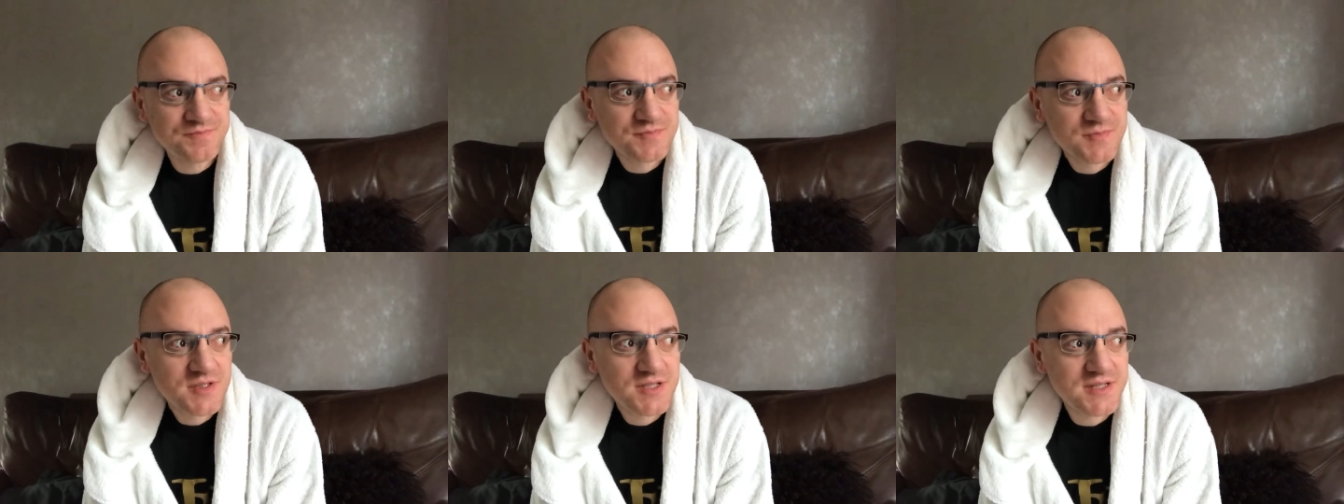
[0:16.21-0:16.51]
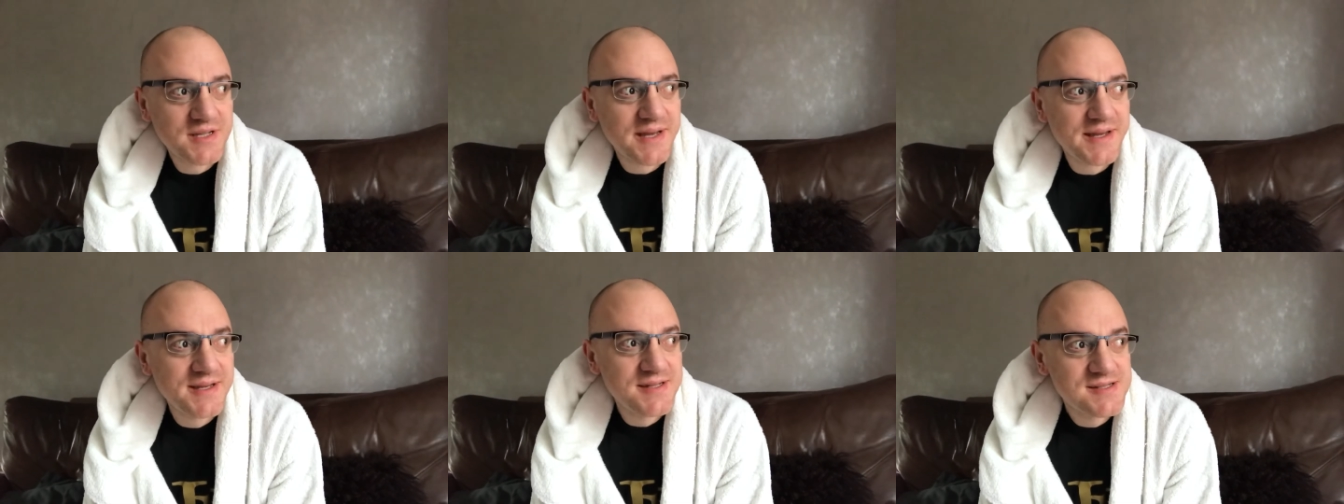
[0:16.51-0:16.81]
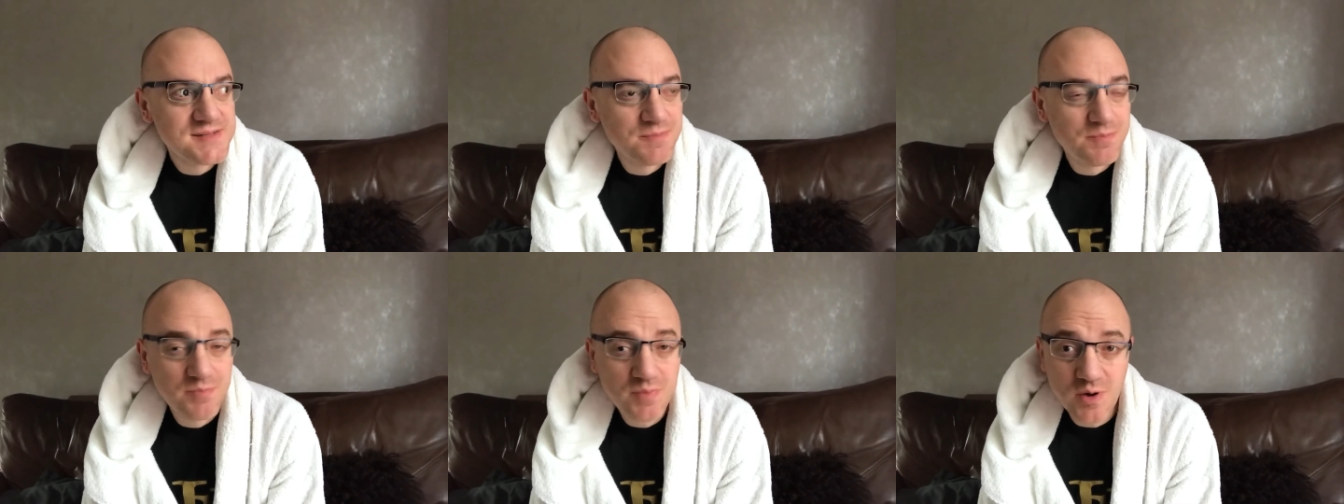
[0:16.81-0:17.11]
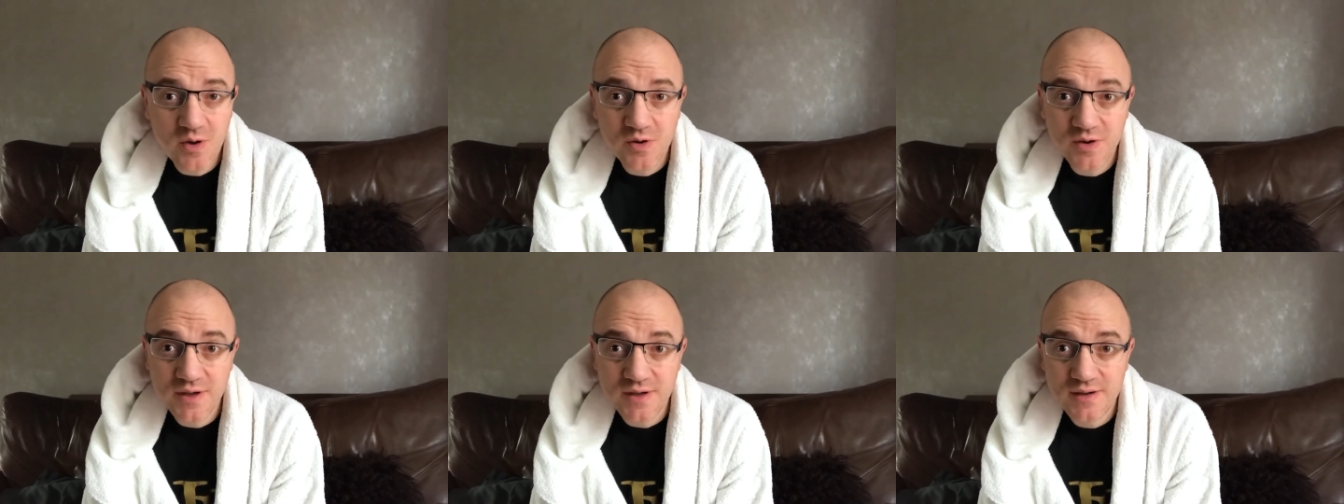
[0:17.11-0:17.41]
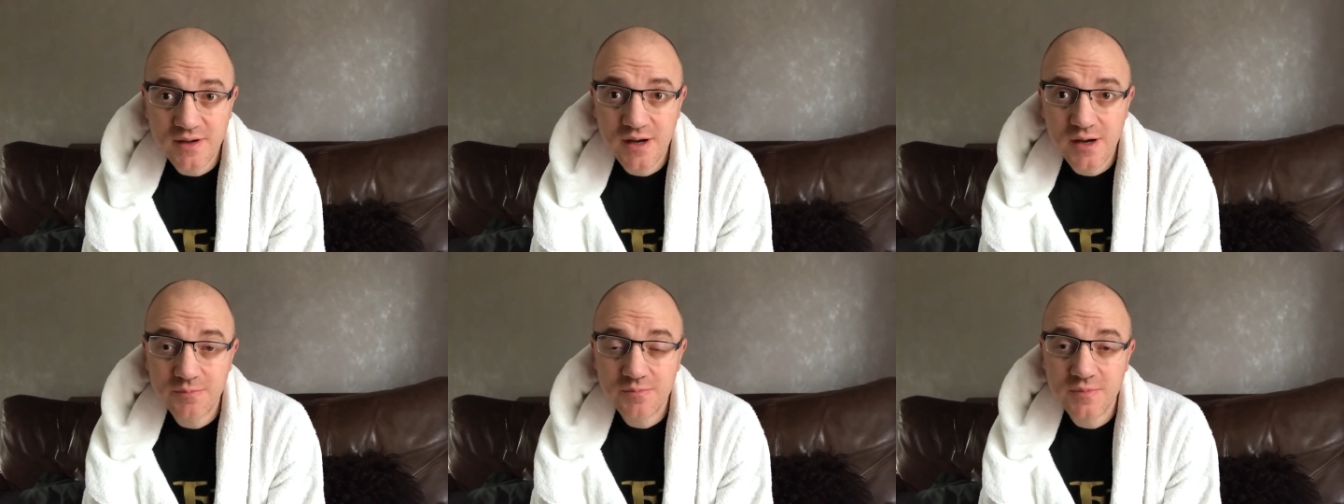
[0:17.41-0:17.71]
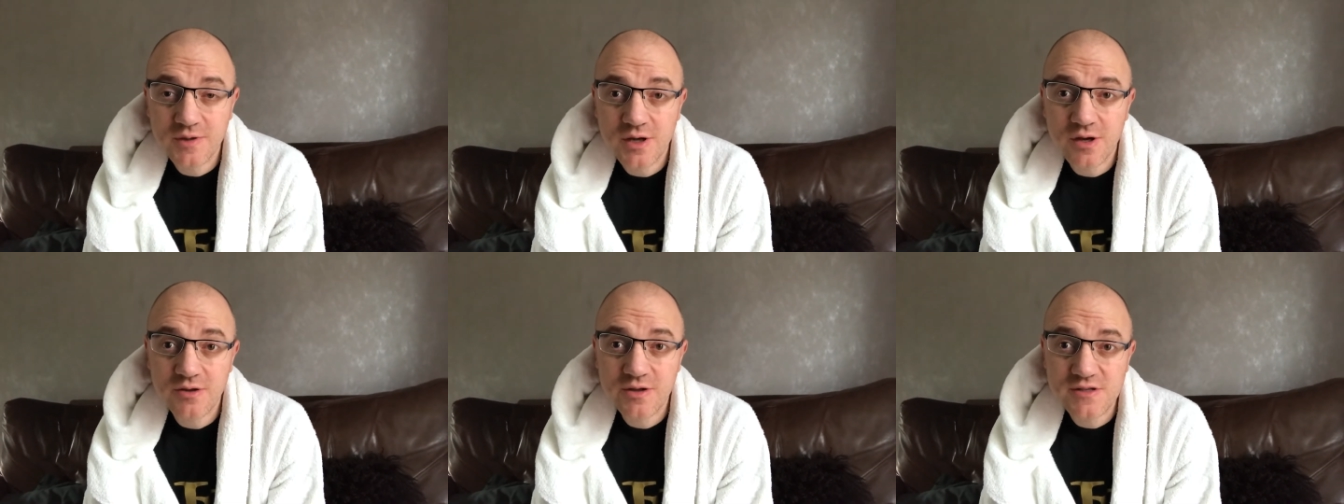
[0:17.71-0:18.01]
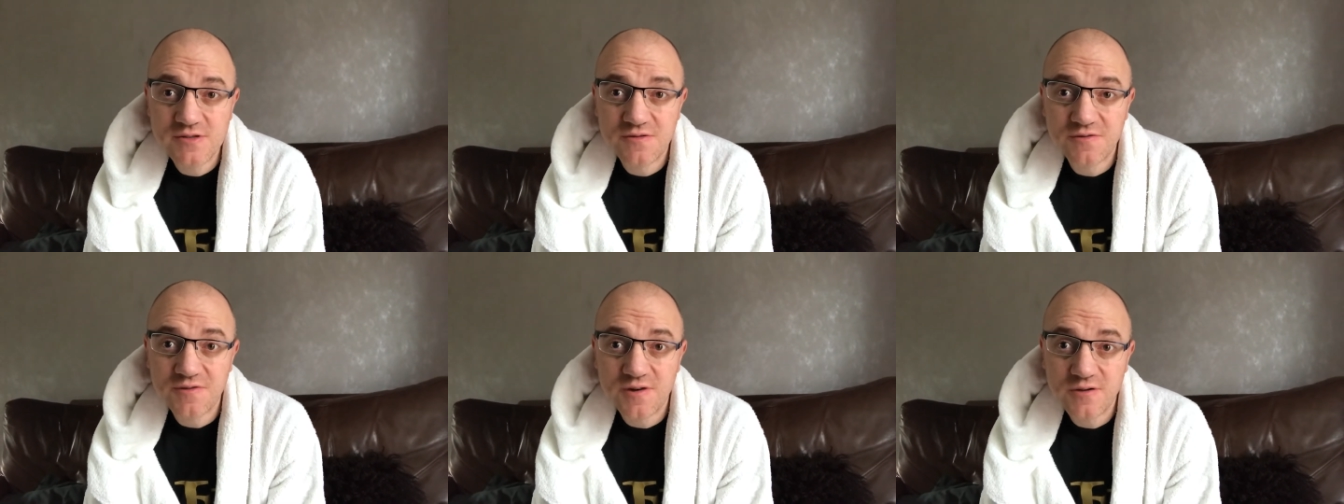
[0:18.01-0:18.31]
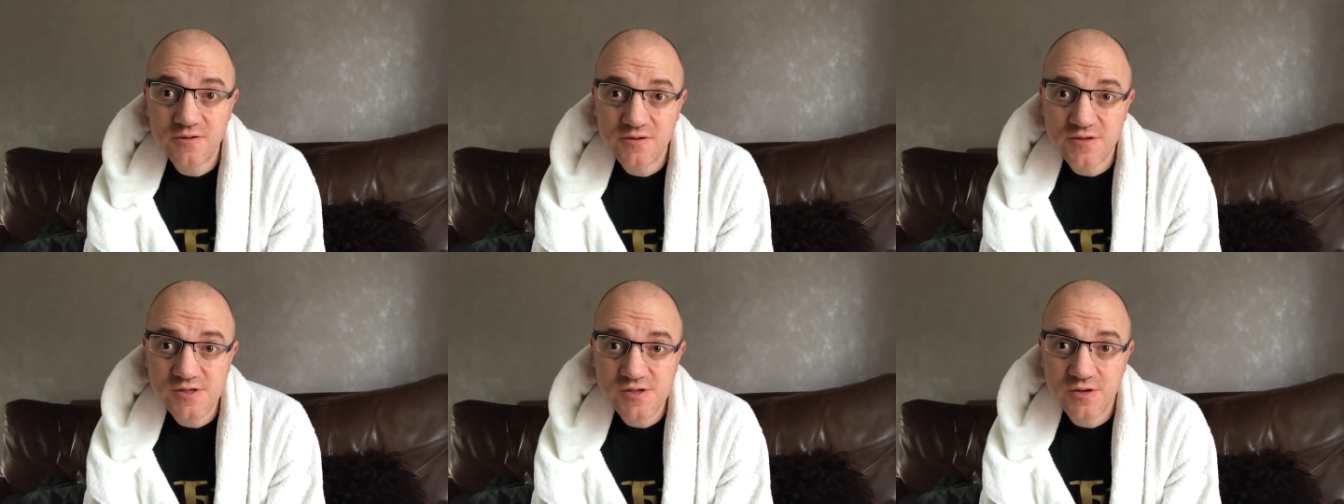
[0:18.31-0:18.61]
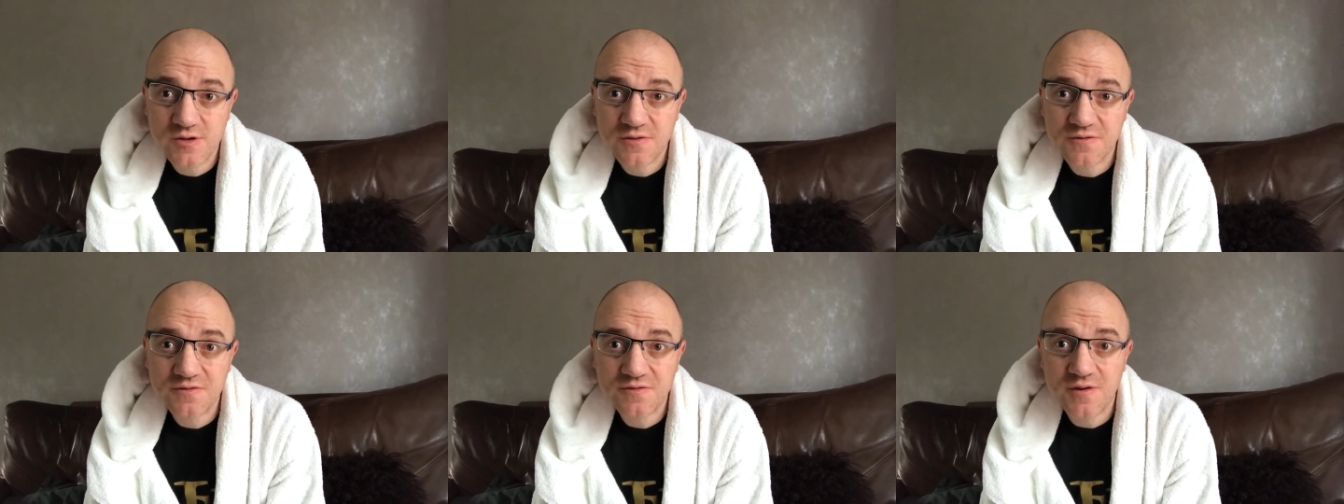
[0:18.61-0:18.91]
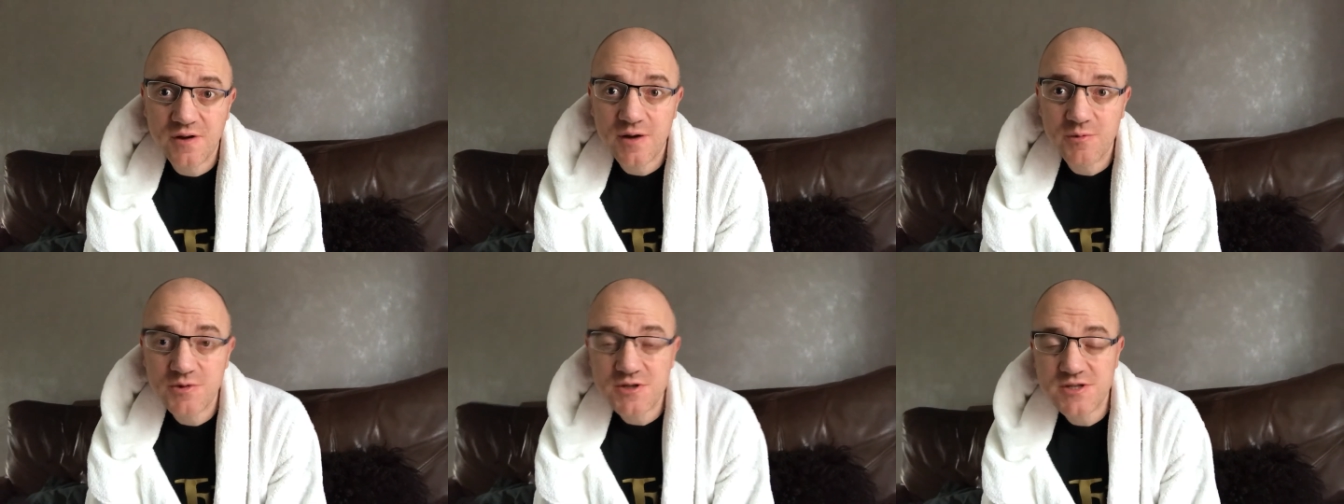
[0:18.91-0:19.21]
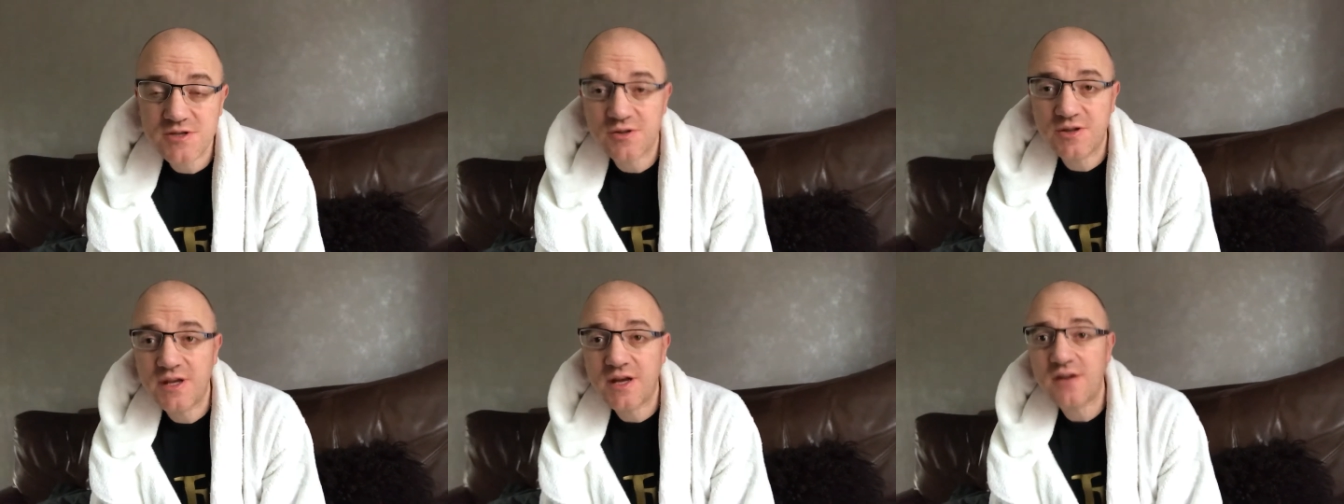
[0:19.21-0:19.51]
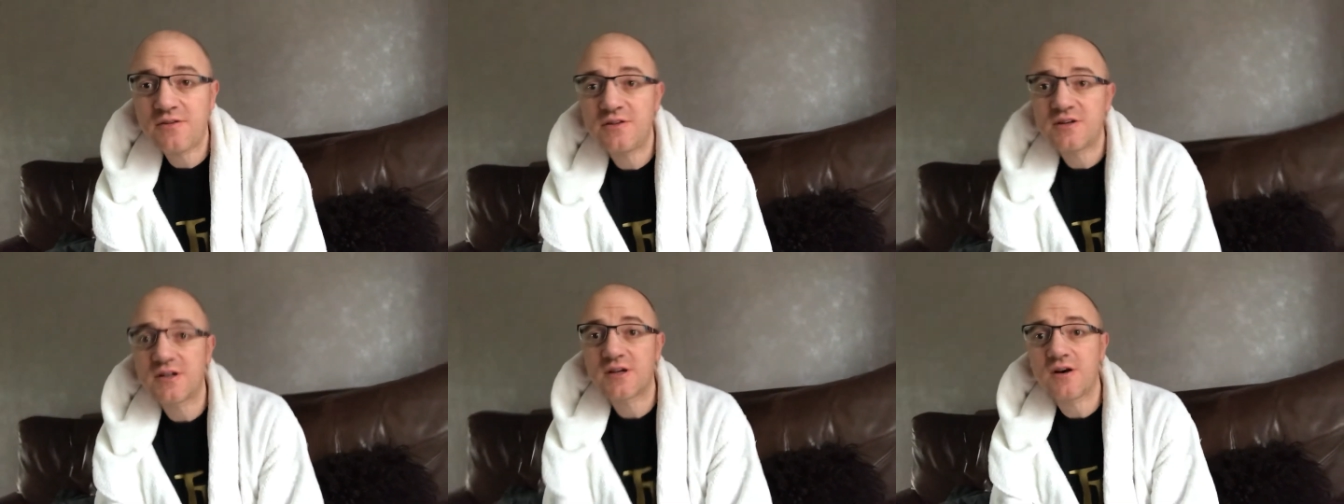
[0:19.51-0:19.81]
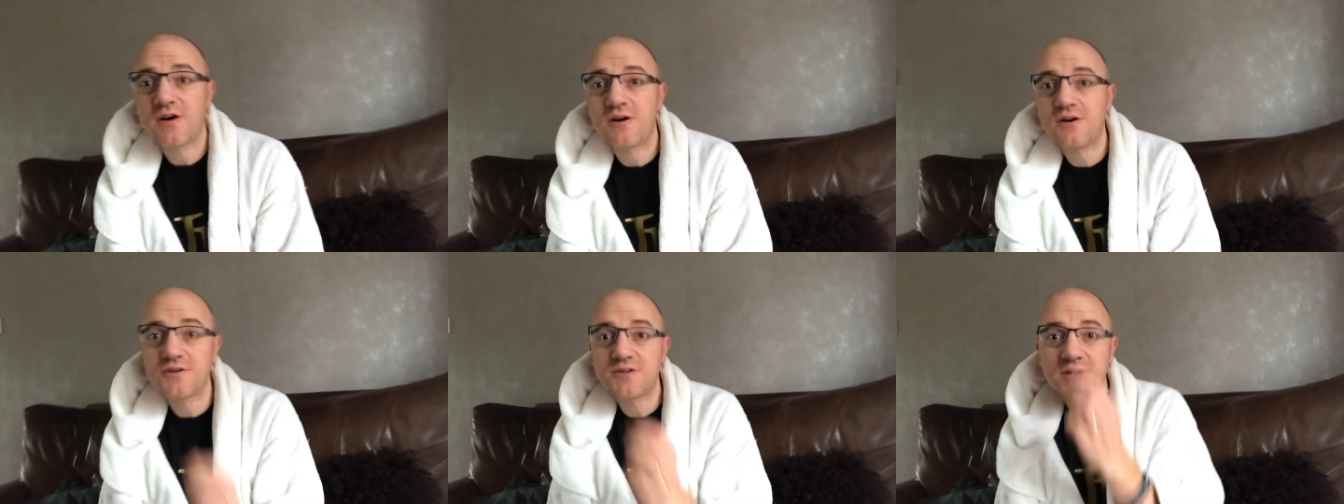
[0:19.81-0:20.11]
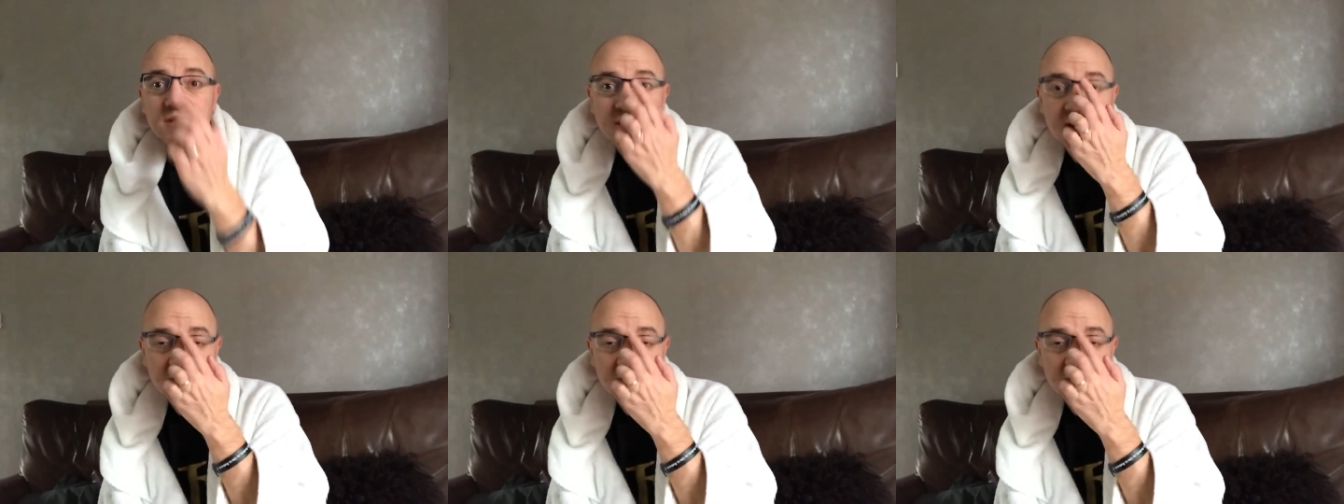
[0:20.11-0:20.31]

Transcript: today's blog I'm going to focus on a fight which is on the undercard,